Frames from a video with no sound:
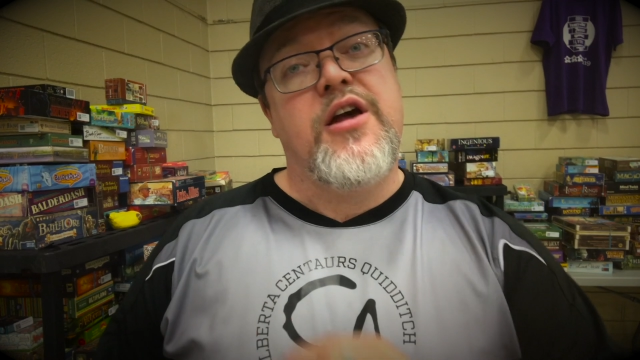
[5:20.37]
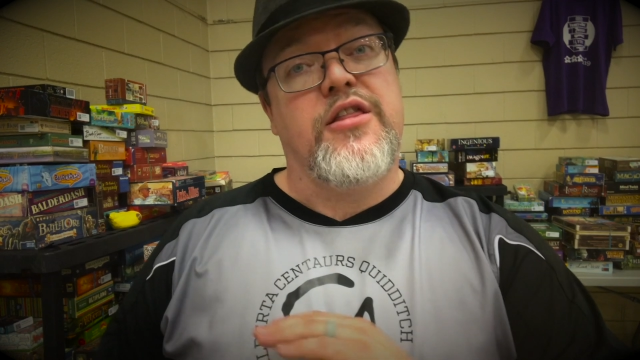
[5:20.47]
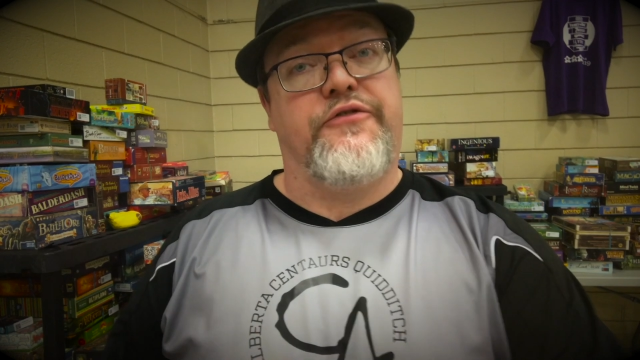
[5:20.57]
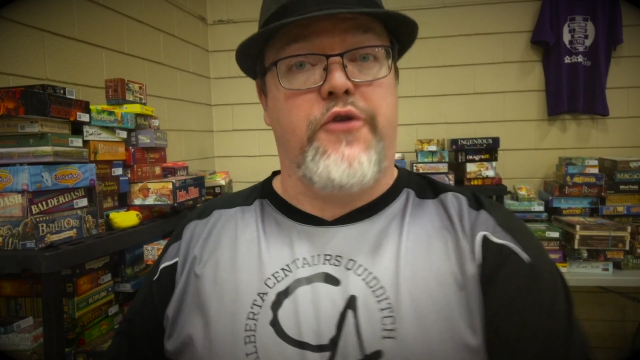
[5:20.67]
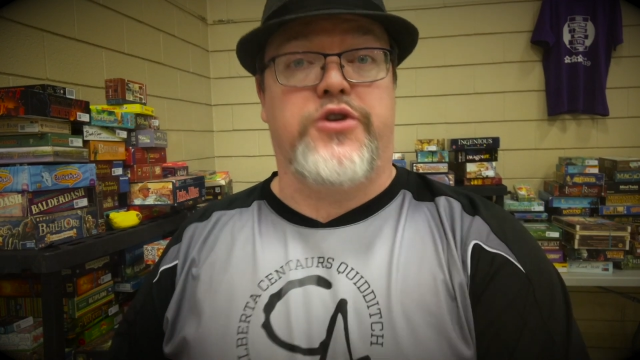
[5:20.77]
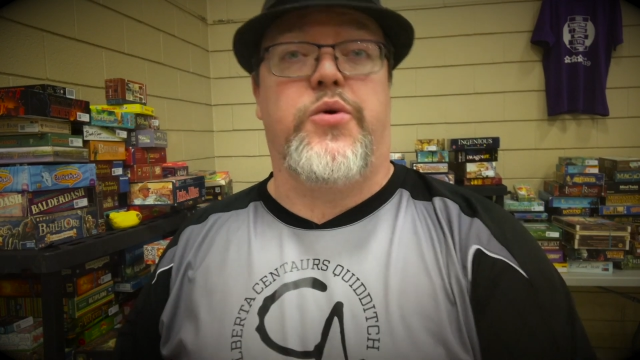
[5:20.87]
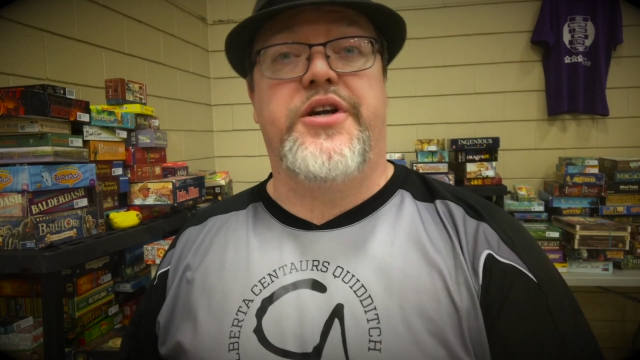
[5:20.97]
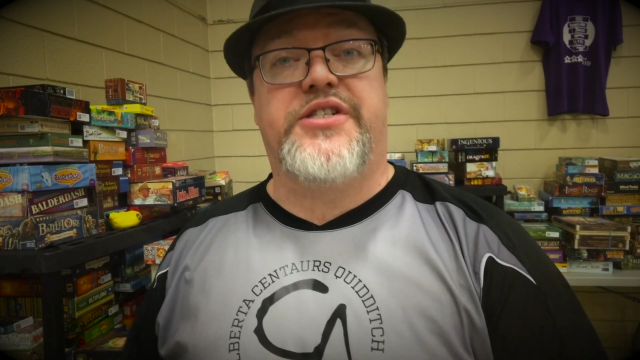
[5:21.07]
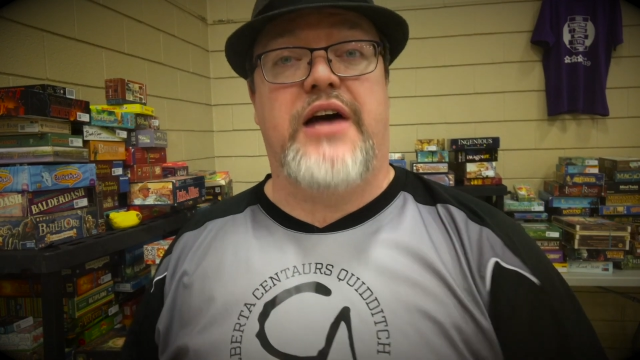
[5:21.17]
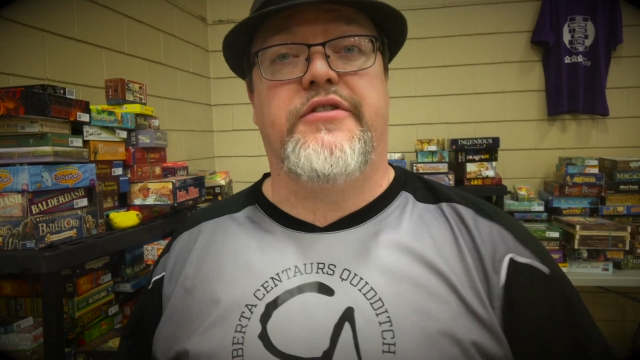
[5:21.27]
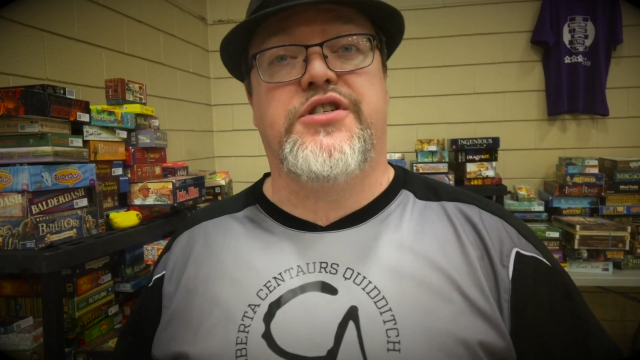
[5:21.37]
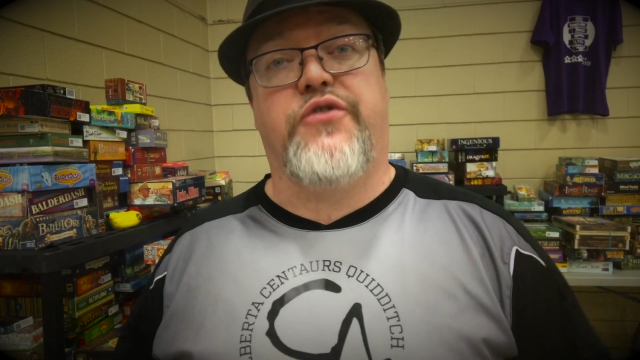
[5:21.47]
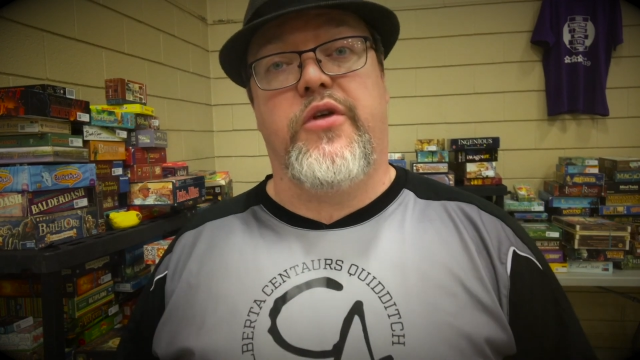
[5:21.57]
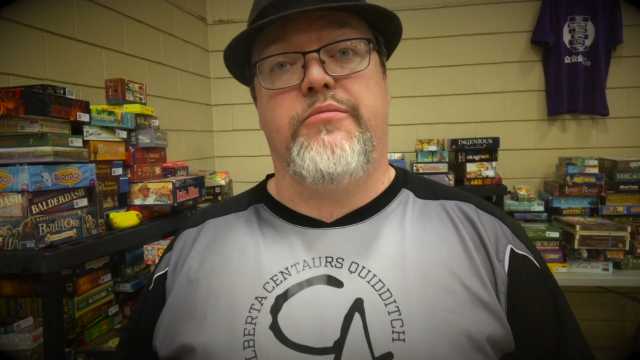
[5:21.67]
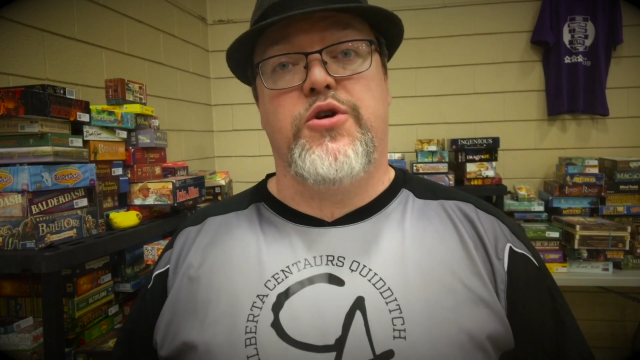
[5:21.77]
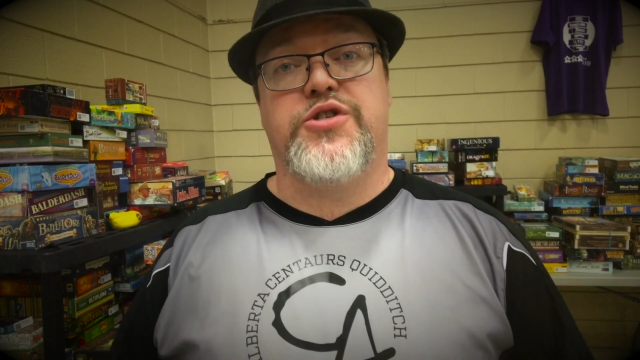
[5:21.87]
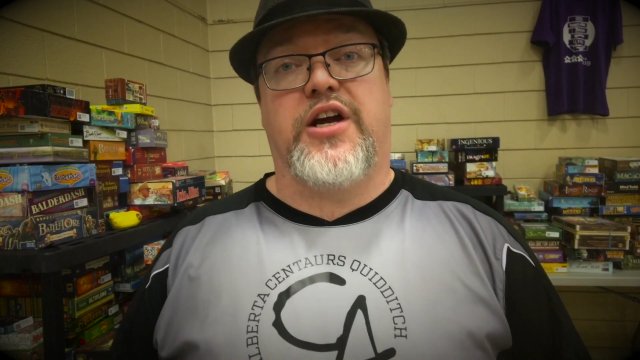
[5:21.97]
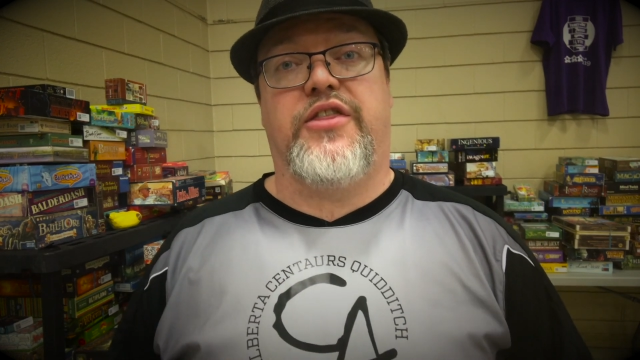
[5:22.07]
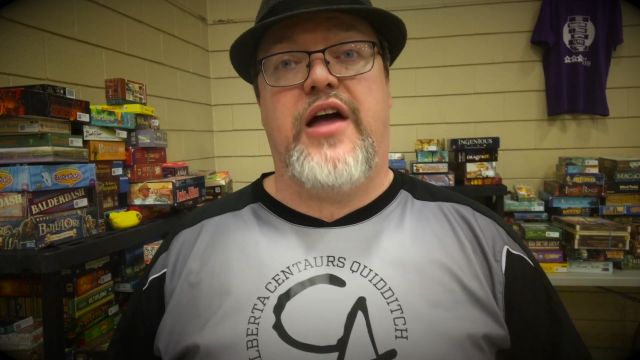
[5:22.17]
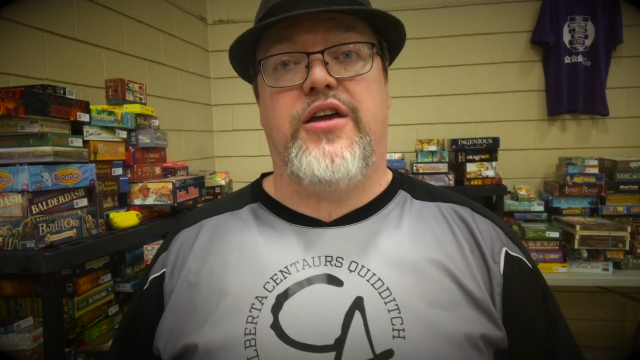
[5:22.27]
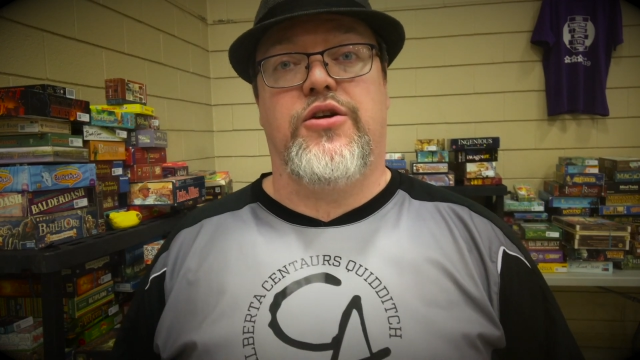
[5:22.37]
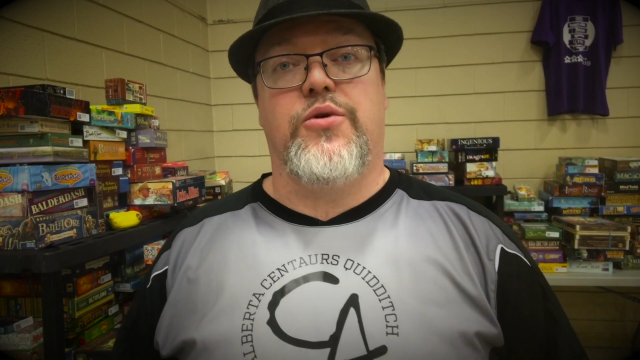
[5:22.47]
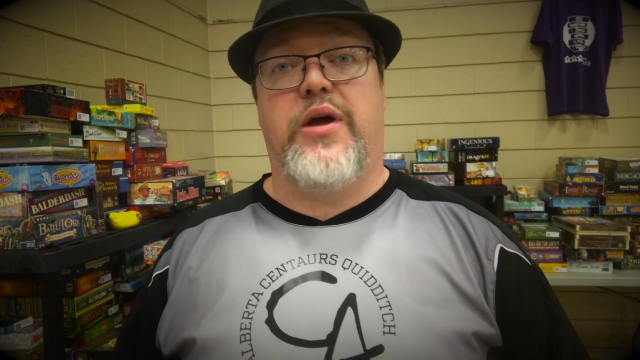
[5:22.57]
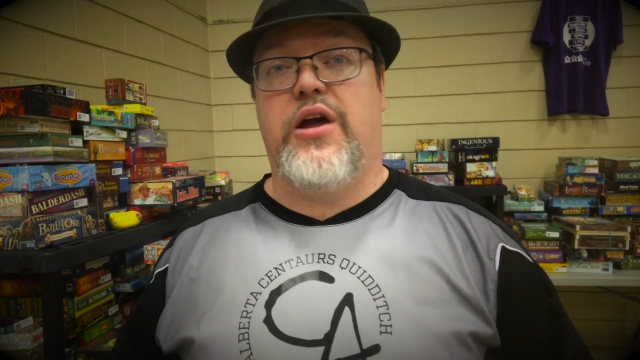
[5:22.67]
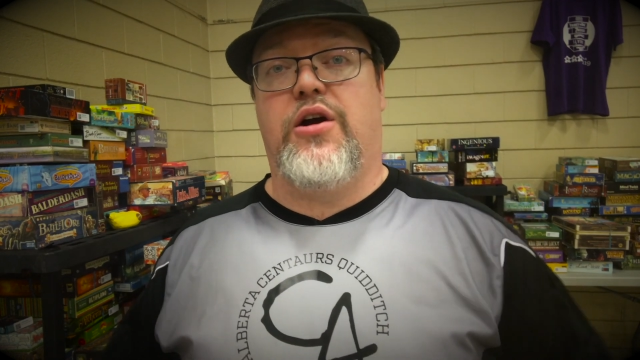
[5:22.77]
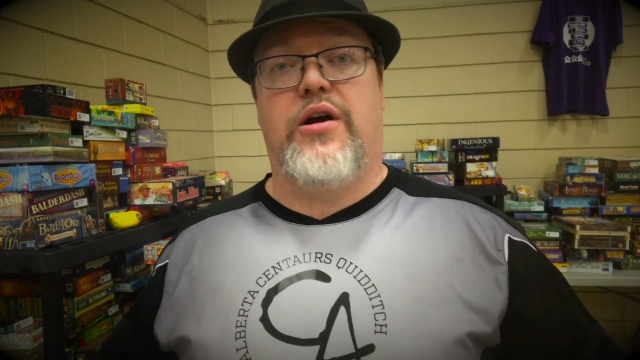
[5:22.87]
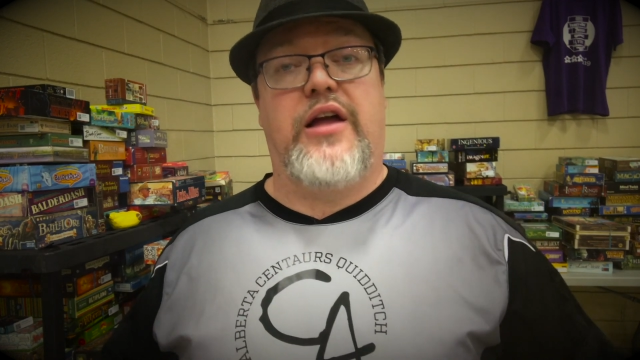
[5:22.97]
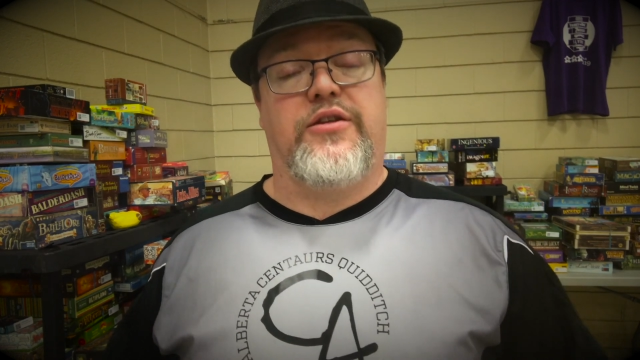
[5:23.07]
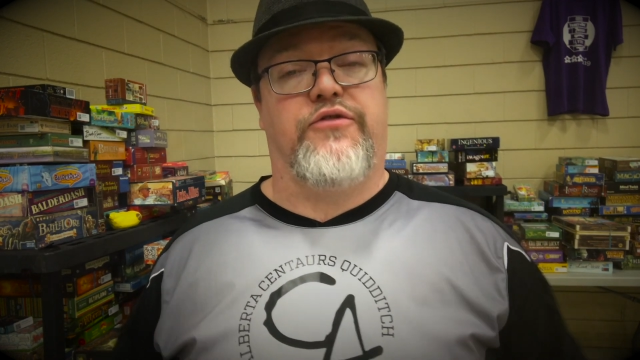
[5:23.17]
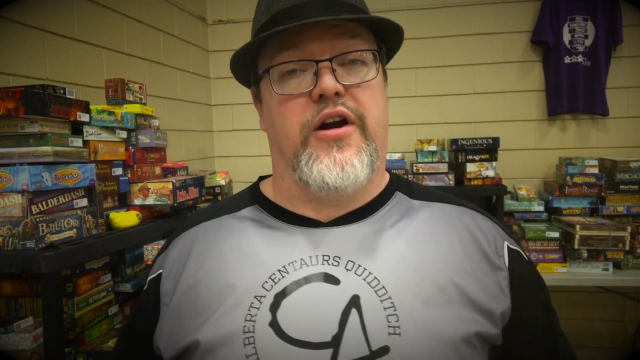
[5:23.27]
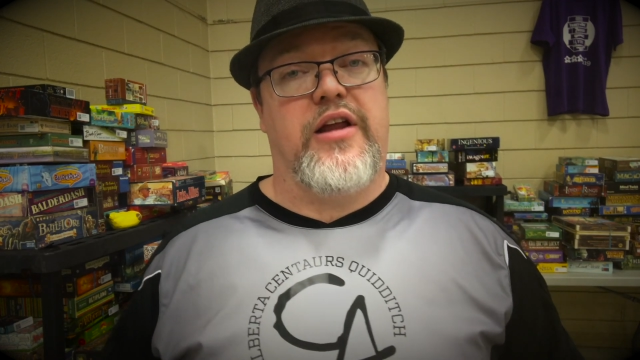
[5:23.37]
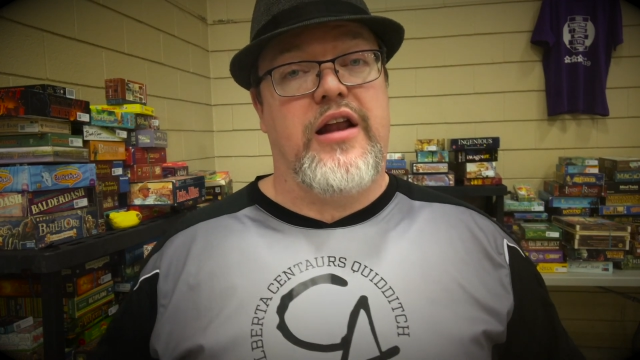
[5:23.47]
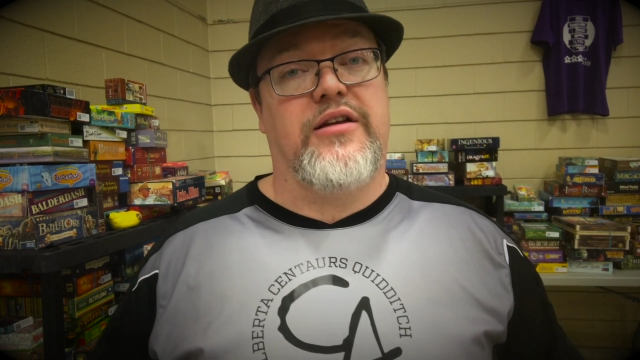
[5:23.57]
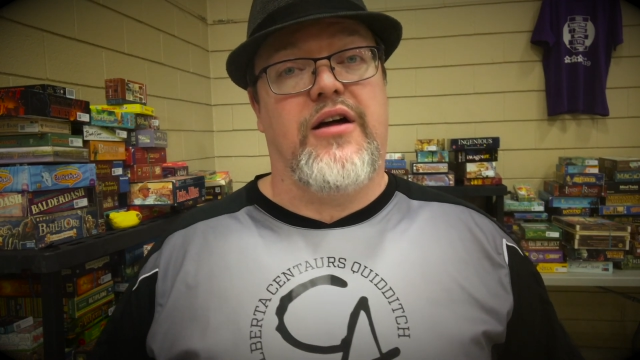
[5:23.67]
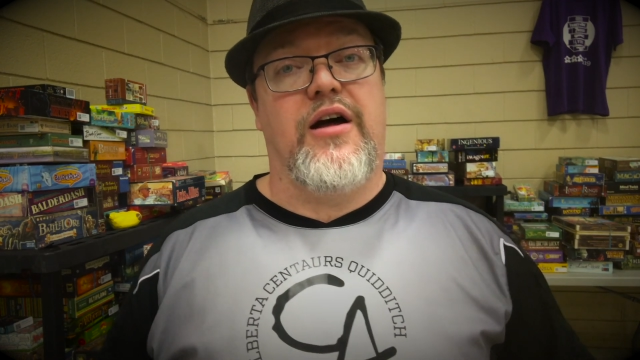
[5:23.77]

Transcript: The 427s for the music that you hear at the front end